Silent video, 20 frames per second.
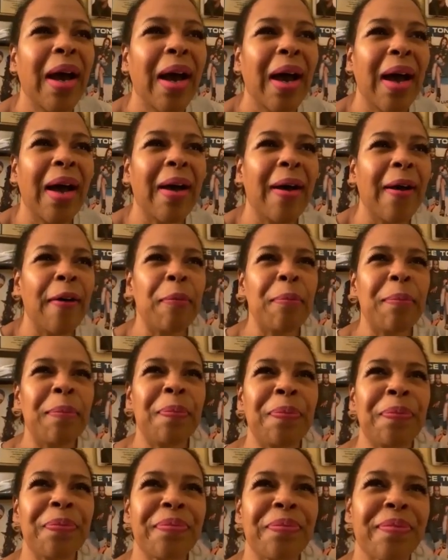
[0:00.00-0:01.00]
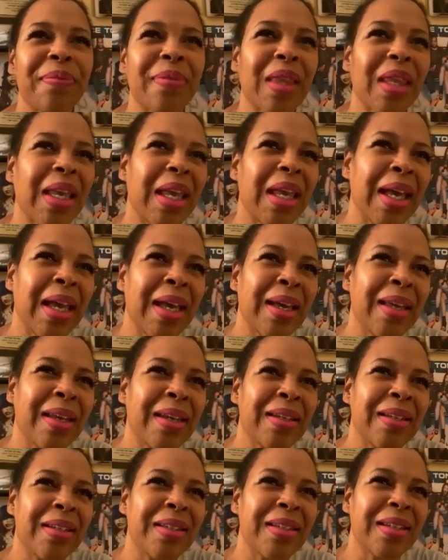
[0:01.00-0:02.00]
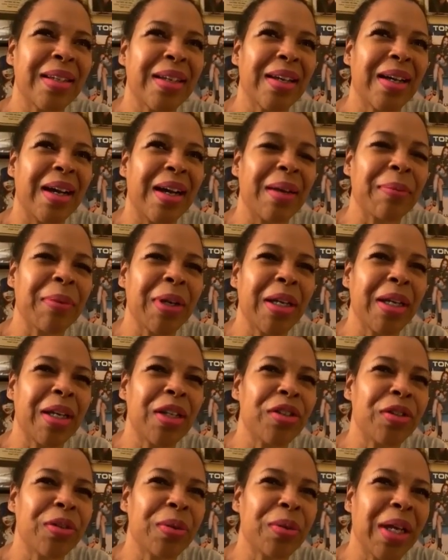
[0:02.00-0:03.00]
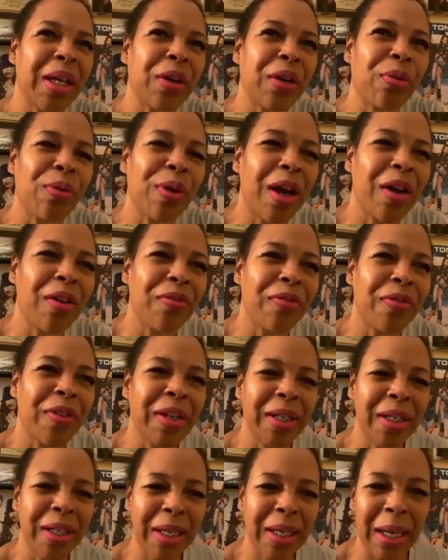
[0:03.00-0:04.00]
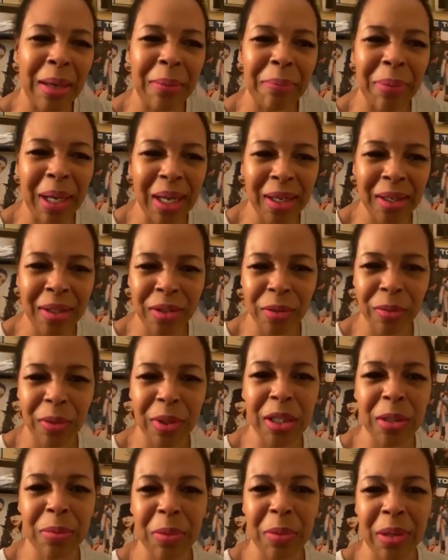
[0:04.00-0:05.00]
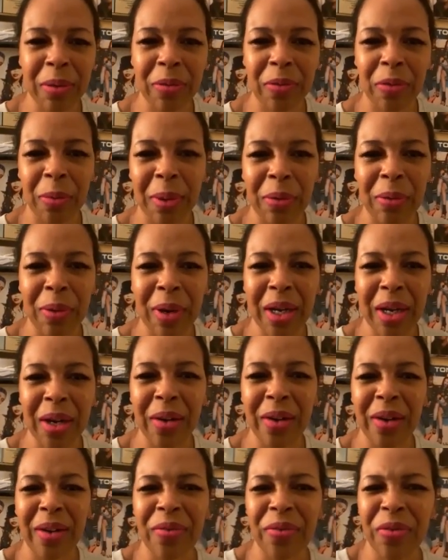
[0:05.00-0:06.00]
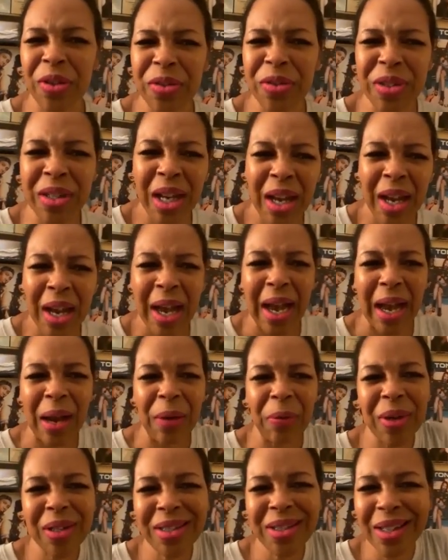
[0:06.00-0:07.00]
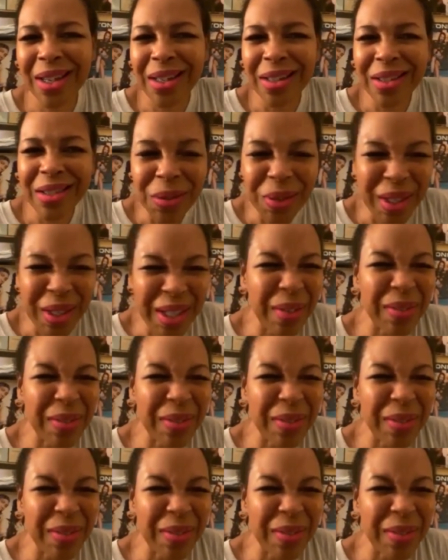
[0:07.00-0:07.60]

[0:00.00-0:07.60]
Um, and I'm gonna do a crowdfunding campaign to raise money for my record. At first, I wasn't gonna do it.